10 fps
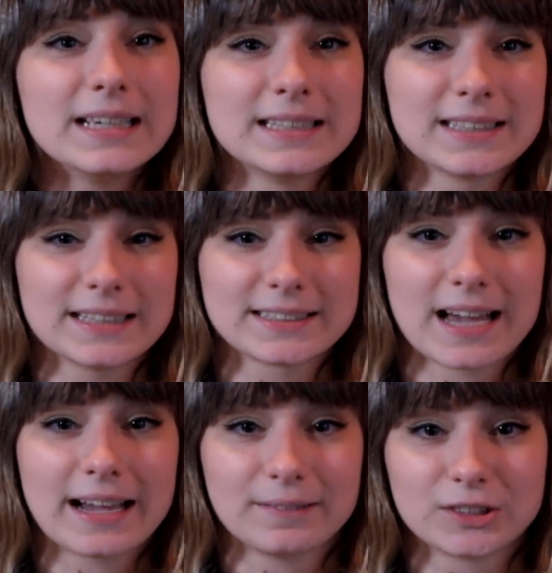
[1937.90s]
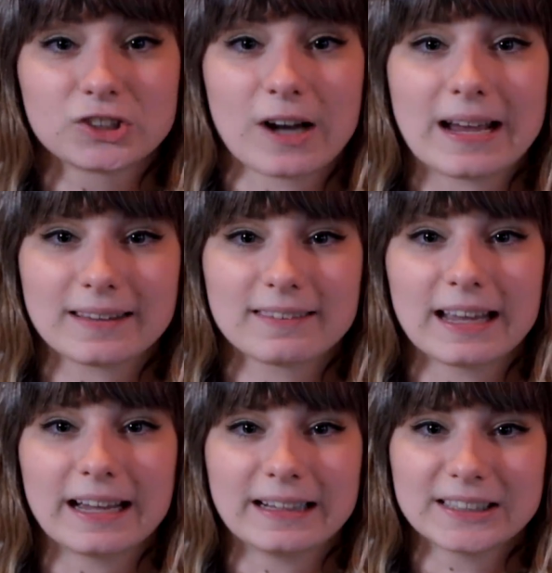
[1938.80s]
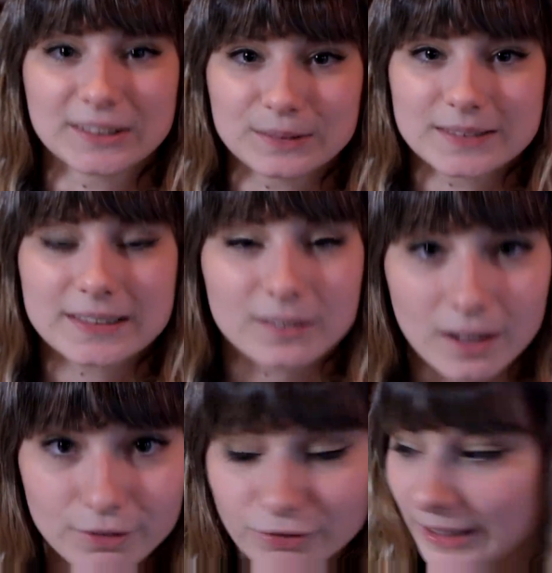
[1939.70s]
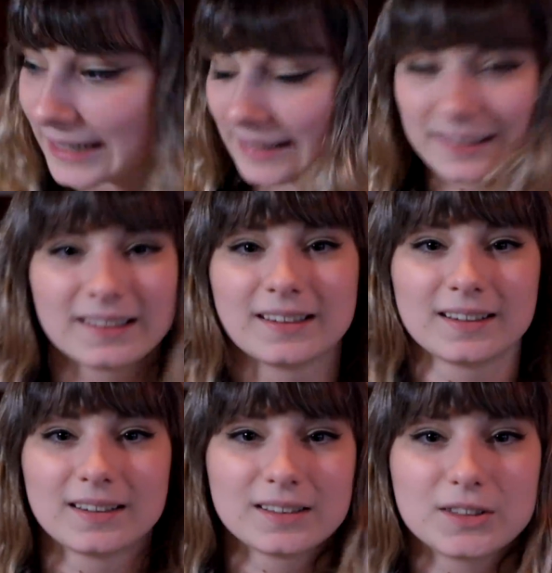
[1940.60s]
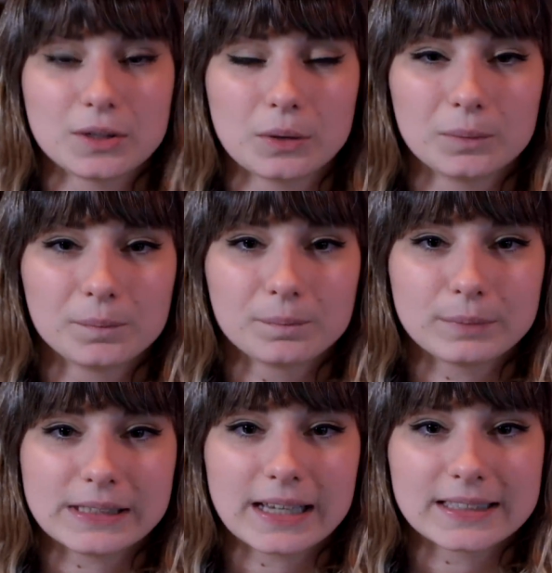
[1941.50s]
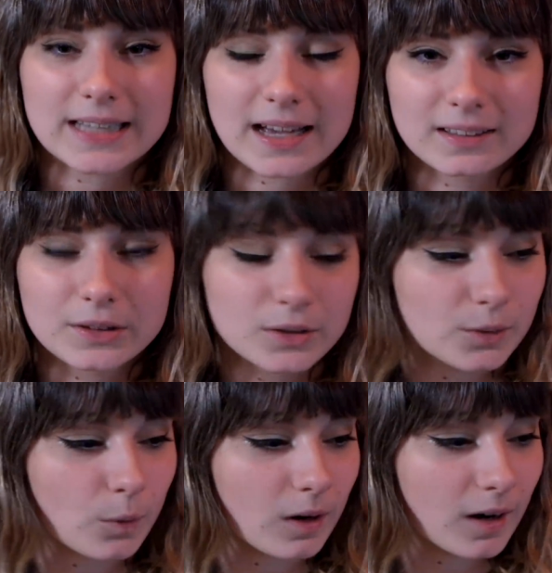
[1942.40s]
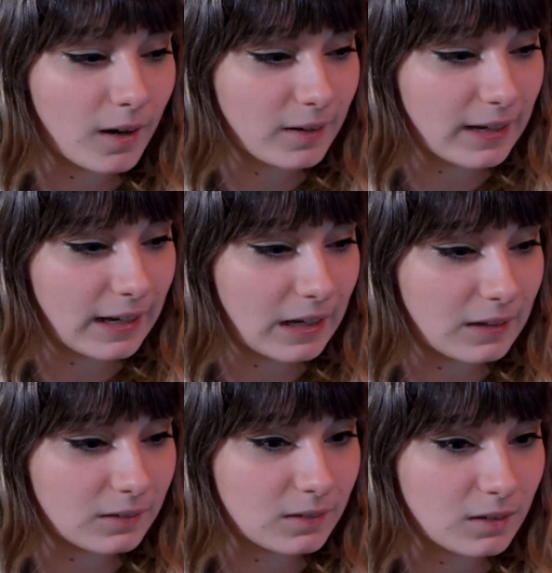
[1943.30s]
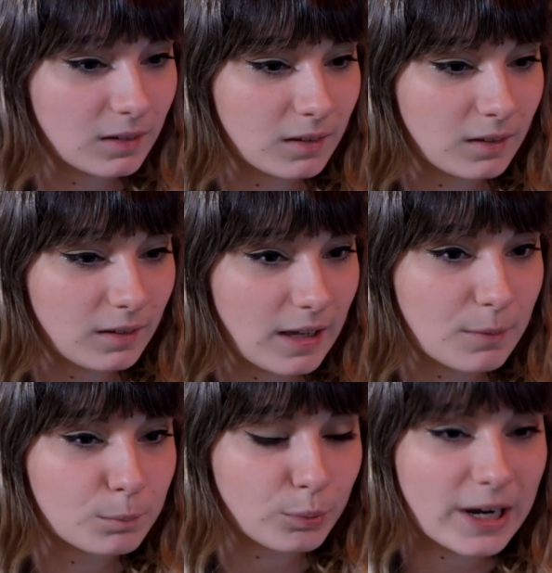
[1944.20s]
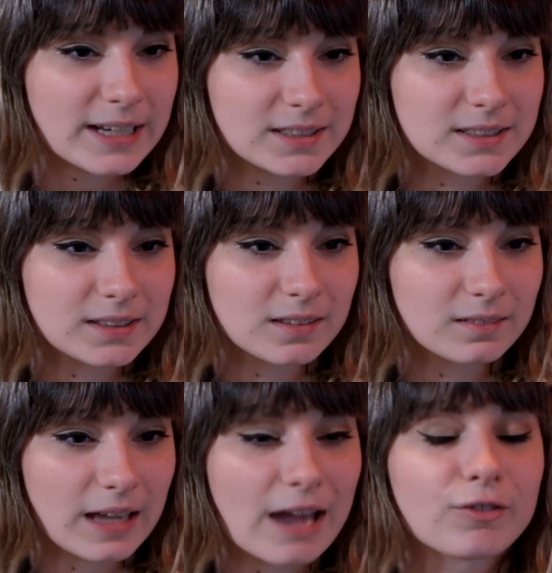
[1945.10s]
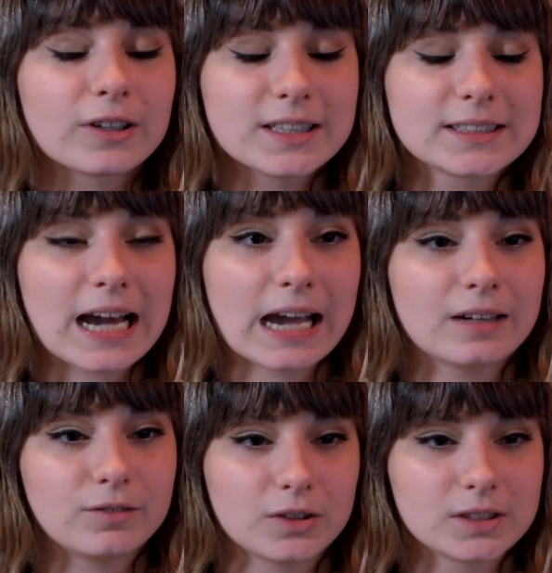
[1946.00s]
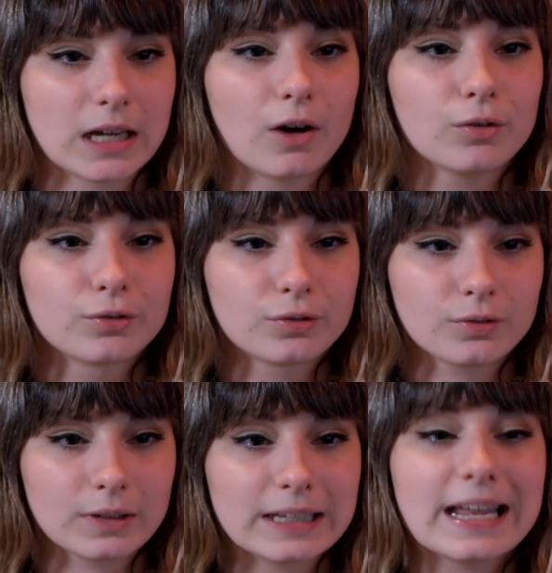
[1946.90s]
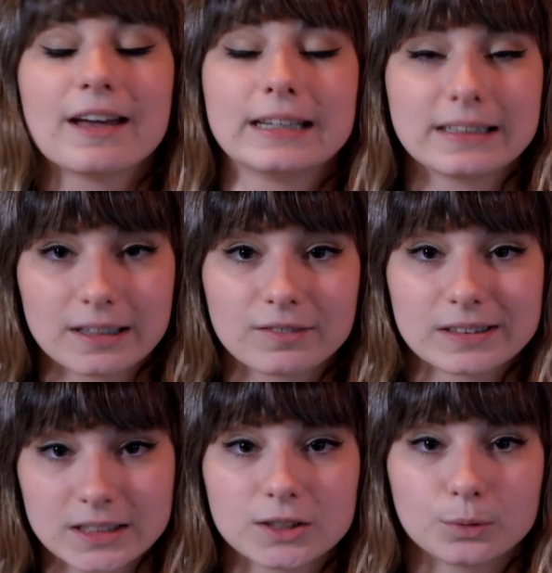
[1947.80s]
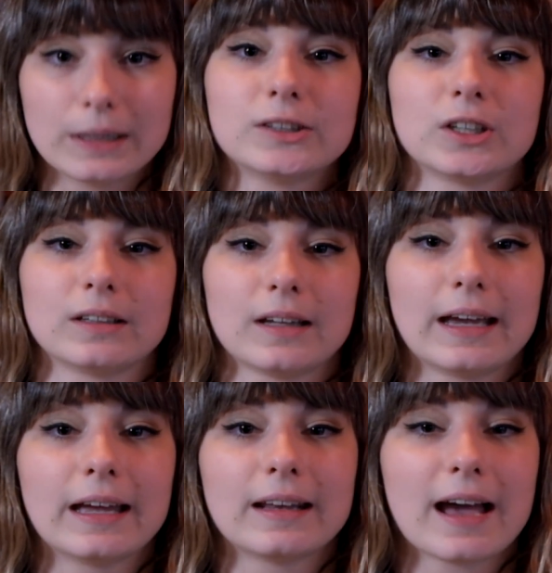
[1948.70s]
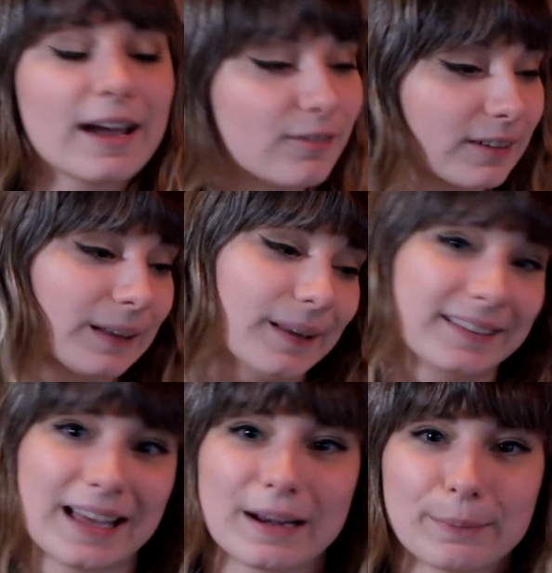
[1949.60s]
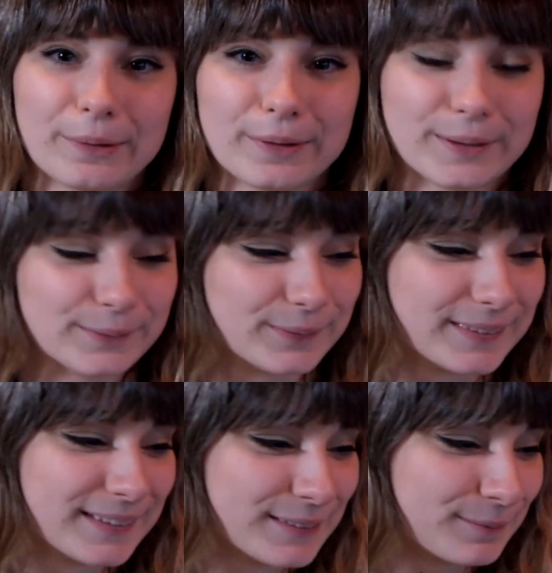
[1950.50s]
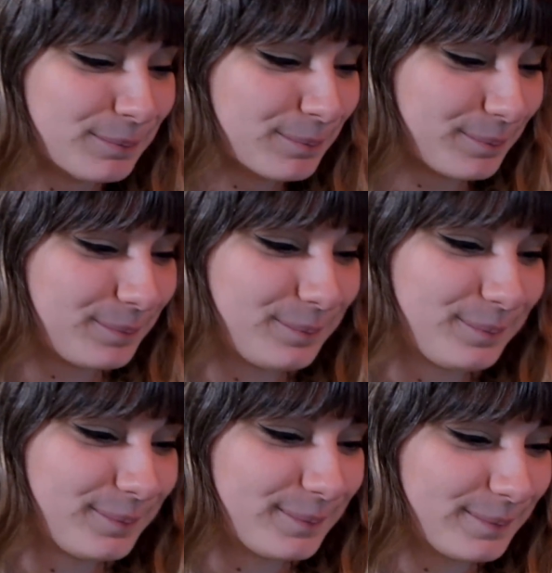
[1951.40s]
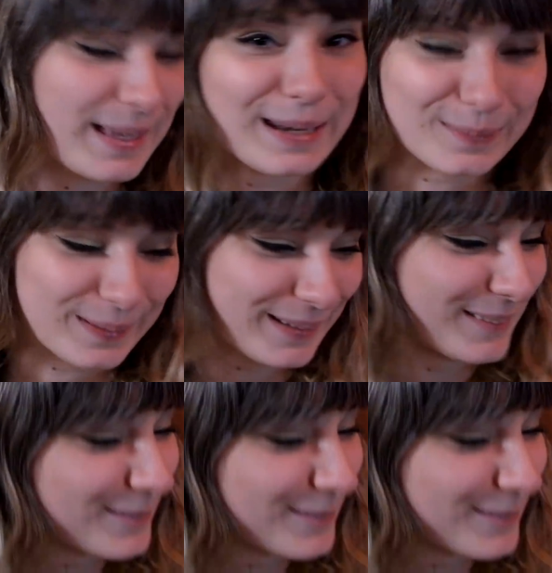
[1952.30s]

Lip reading: is a sign of strength, and it shows that you're not afraid to be exactly who you are and embrace every side of yourself in any given situation. And I really like that about Arnold. Anyway.